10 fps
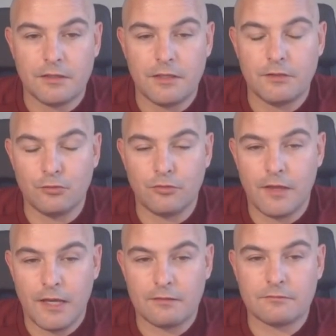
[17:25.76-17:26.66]
in order
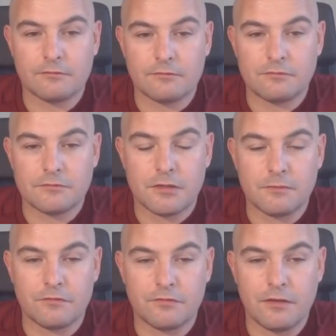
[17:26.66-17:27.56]
that
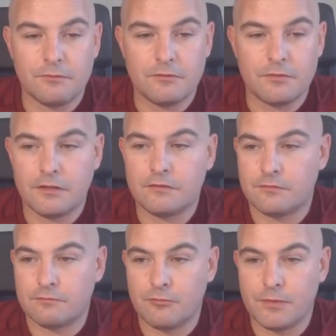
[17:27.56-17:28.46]
type of statement, and
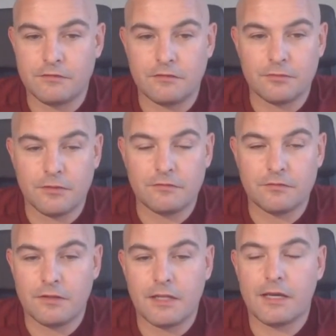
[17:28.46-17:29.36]
it's repeated twice.
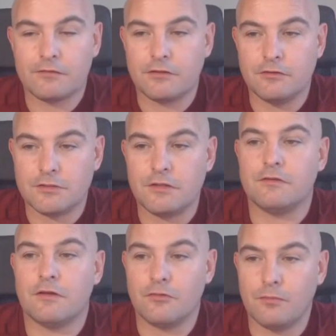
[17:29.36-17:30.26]
And then the execution
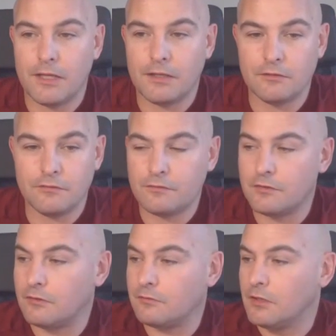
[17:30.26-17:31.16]
is the whole planning of
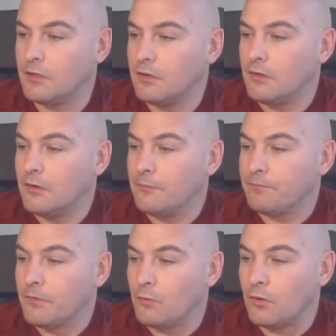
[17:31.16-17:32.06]

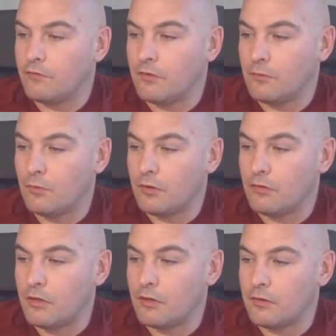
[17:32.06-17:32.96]
what
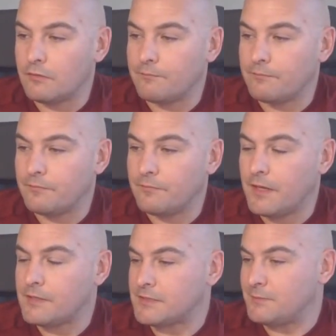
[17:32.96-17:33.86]
are our
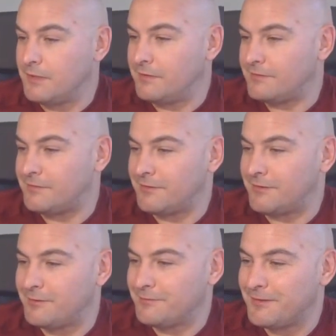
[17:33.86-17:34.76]
Meek, that's it,
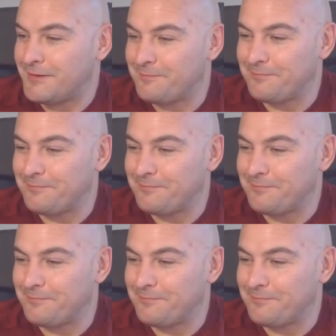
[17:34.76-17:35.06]
Carl. Yeah.